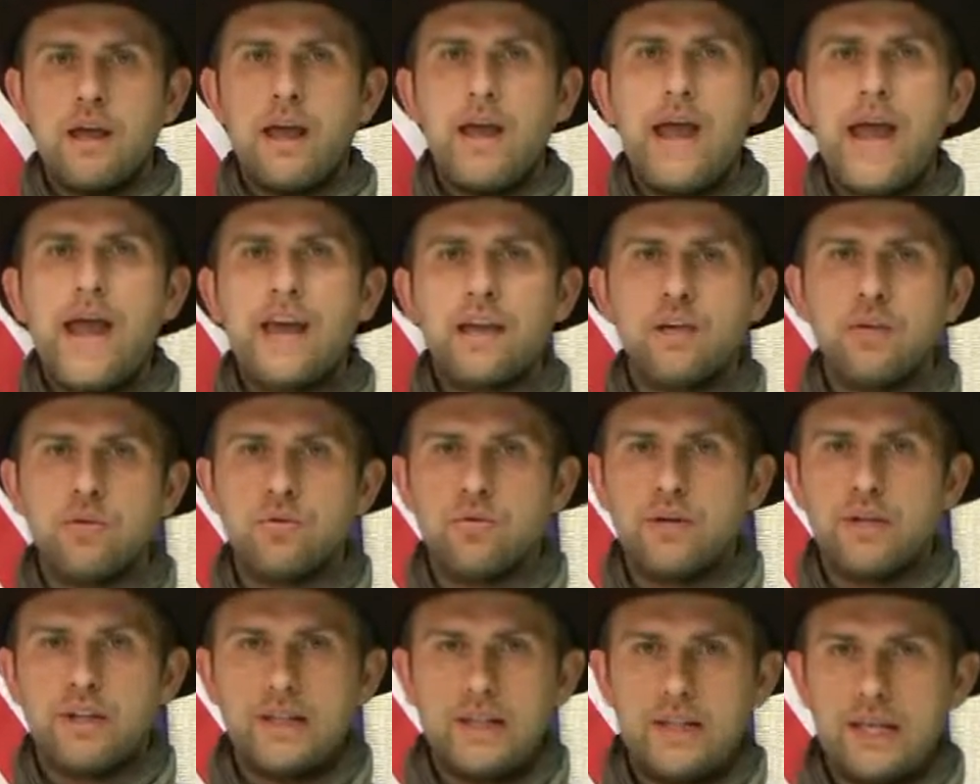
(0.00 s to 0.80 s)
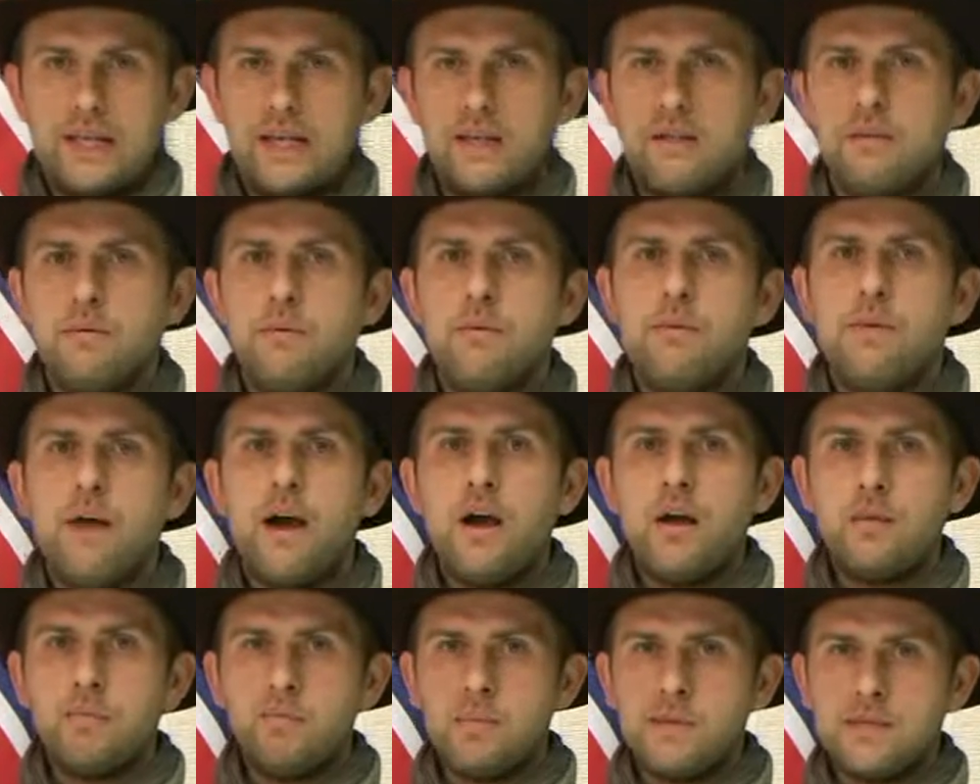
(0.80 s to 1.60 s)
accurately,
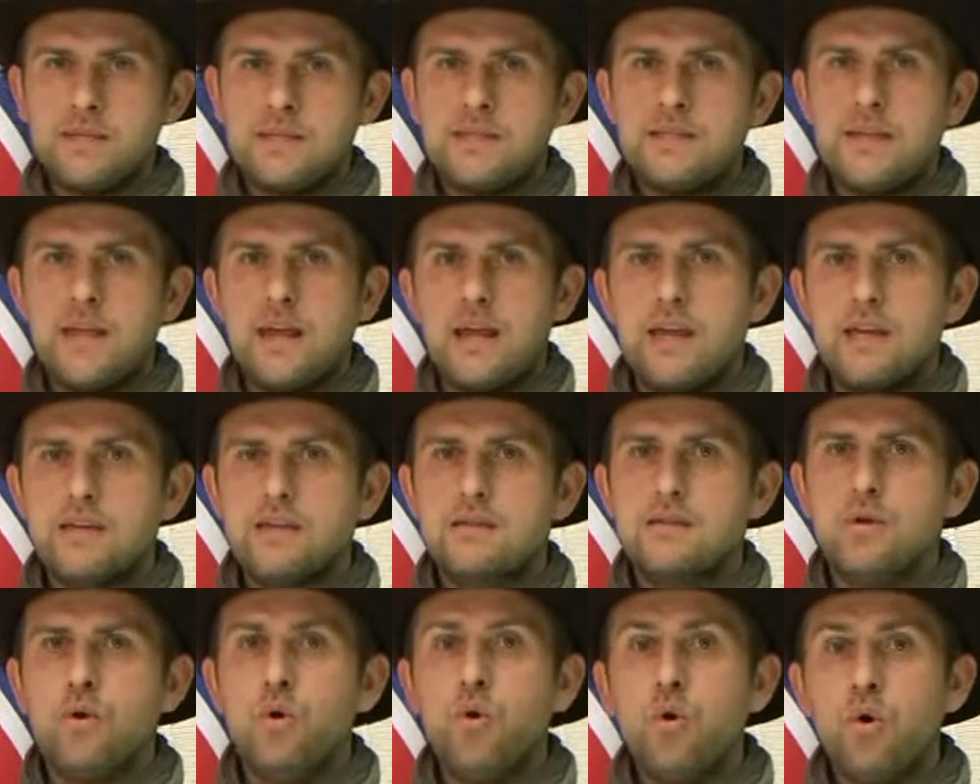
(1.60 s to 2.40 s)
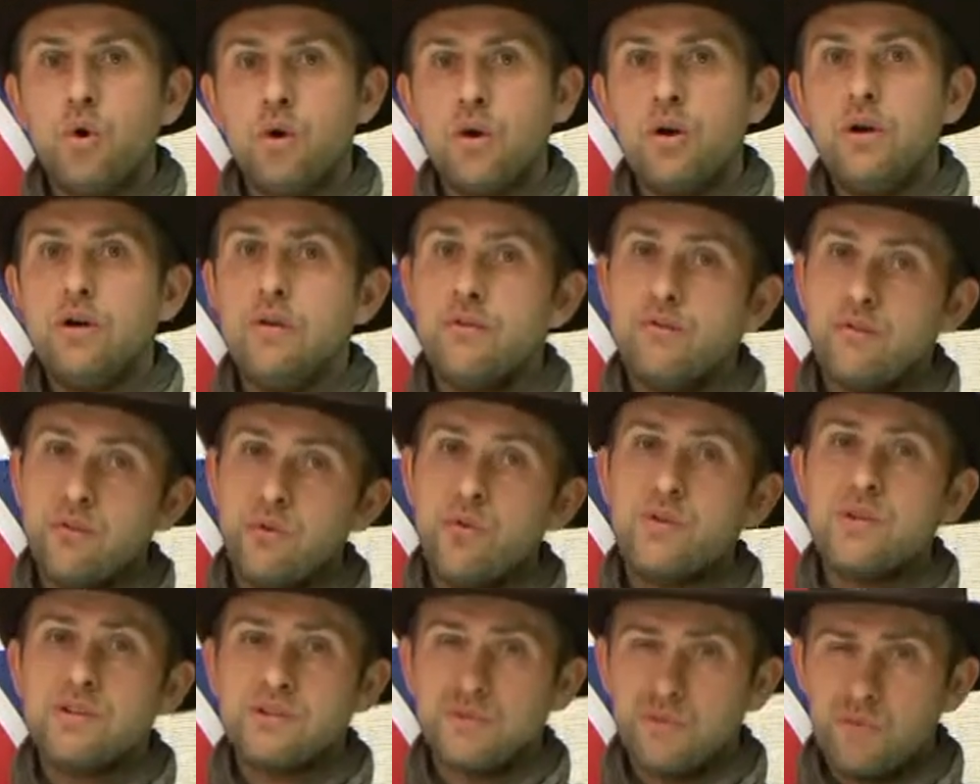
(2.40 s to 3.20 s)
without mistakes, or of
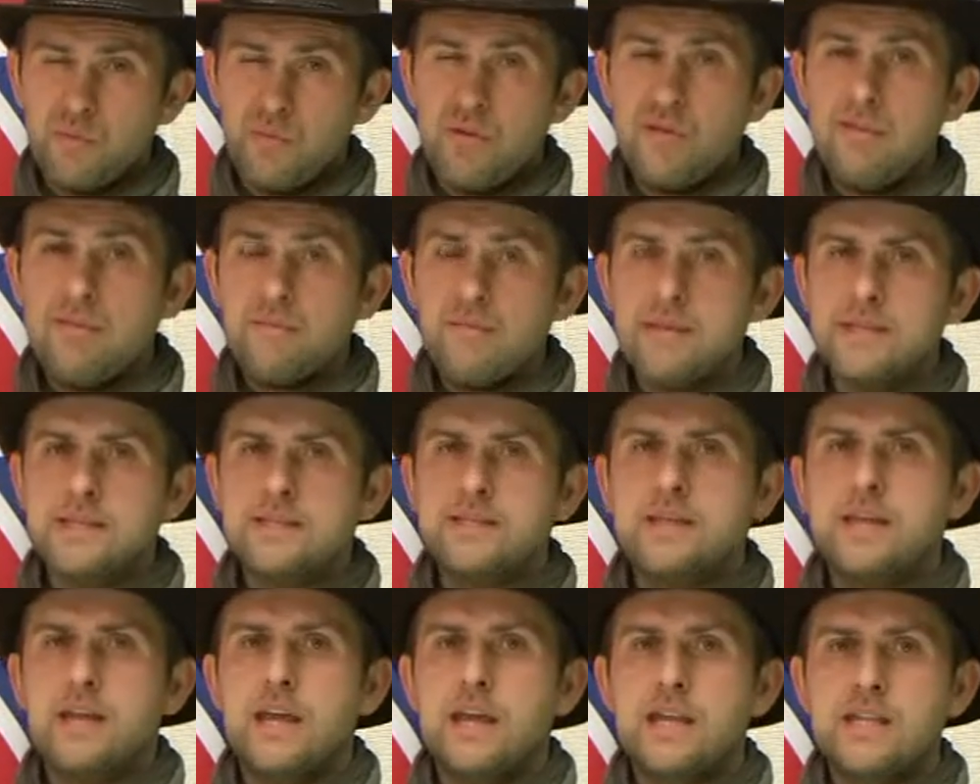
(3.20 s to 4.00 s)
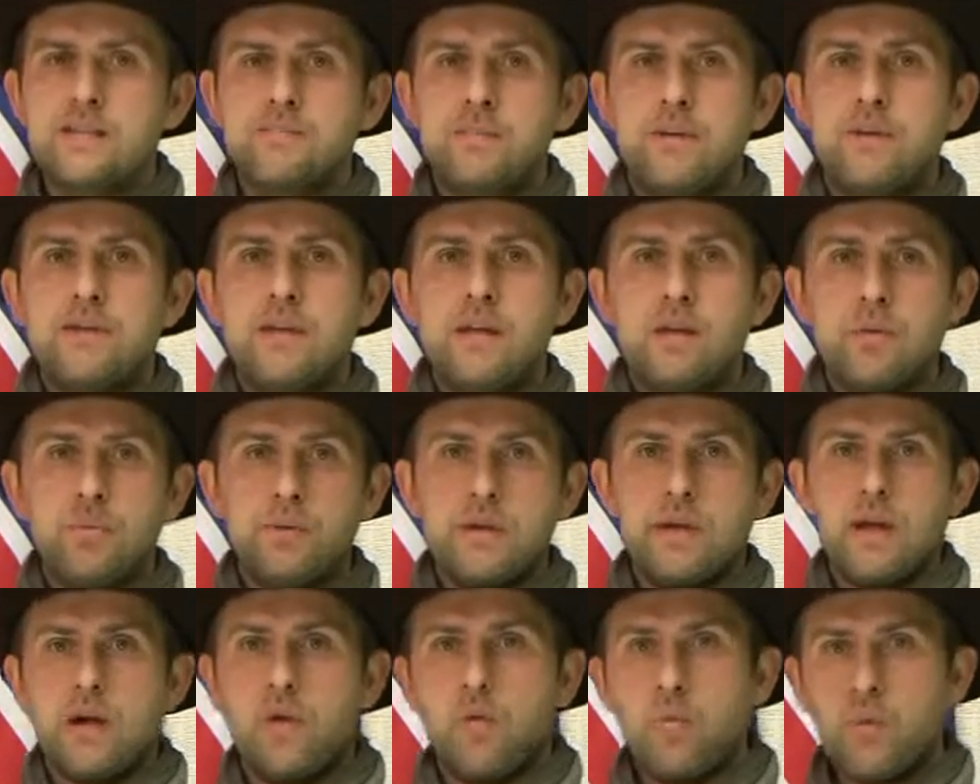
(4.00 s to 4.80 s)
course with mistakes, but they'll
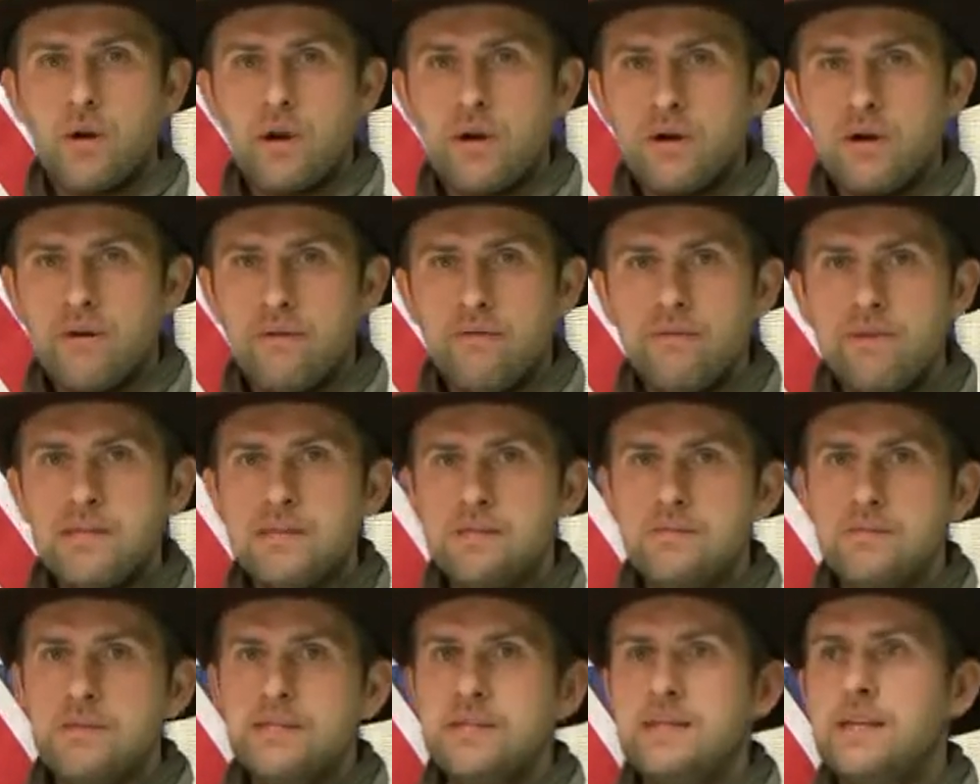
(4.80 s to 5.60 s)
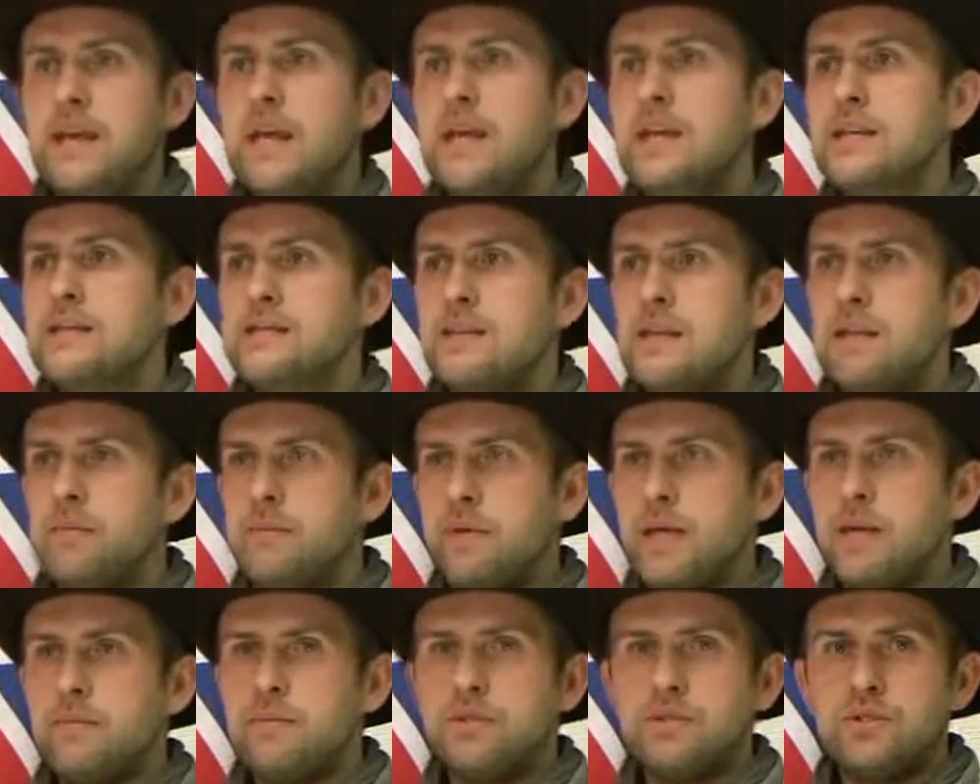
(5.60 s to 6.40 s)
be aware of these mistakes, they'll
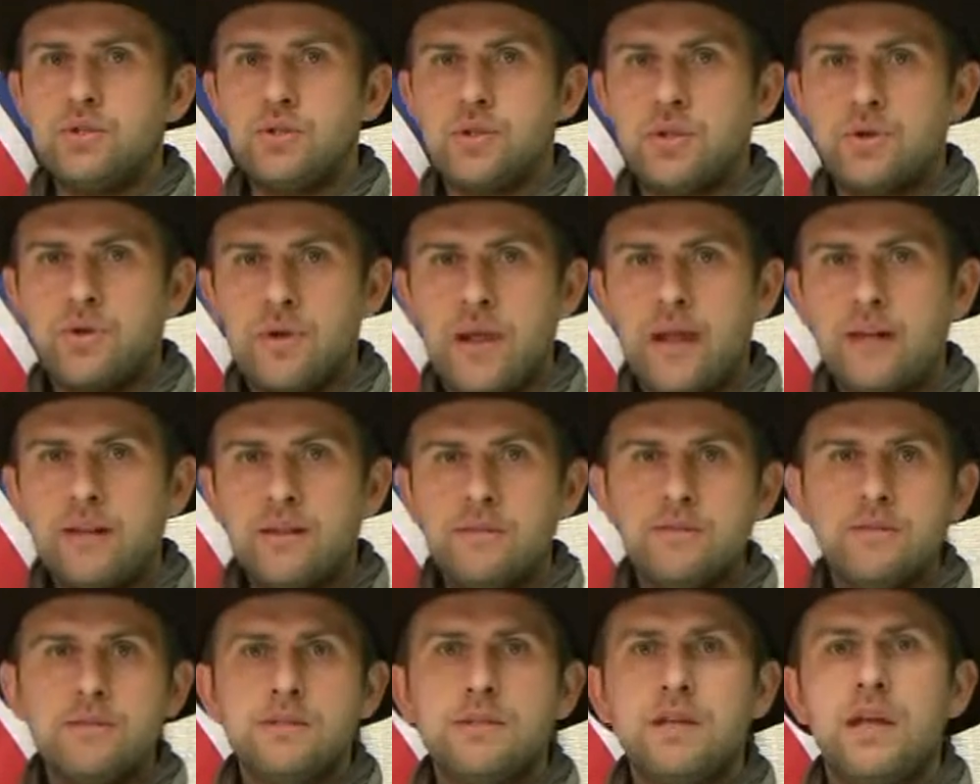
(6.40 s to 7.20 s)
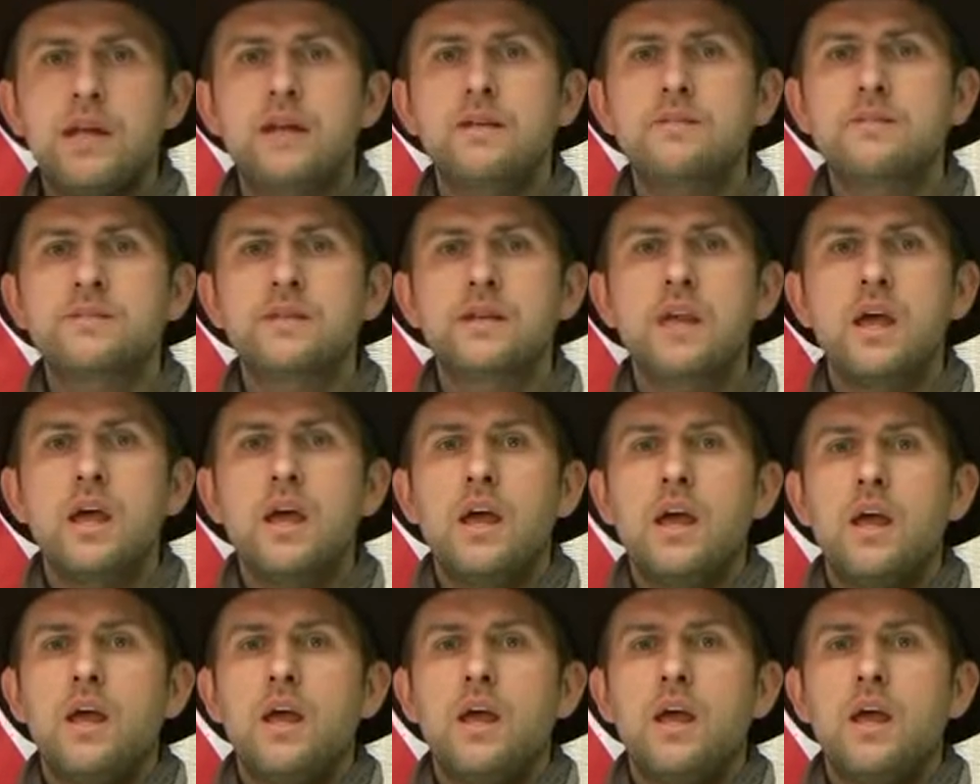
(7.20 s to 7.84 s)
be able to correct themselves.